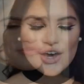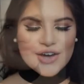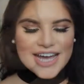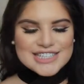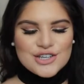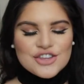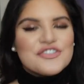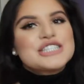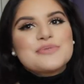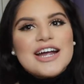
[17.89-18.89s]
Okay, so the
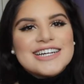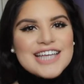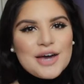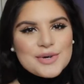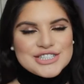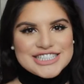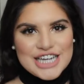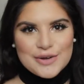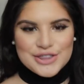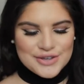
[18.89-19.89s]
first product I want to
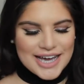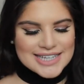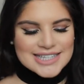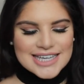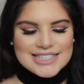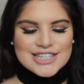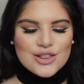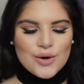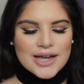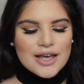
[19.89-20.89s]
share with you guys is the
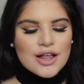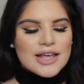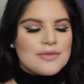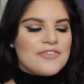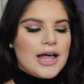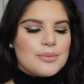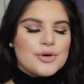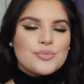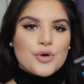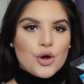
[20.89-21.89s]
L'Oreal
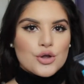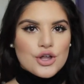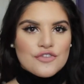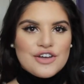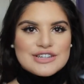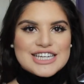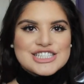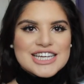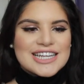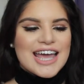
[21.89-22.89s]
Infallible Pro Glow
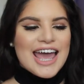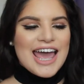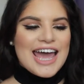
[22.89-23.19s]
Foundation.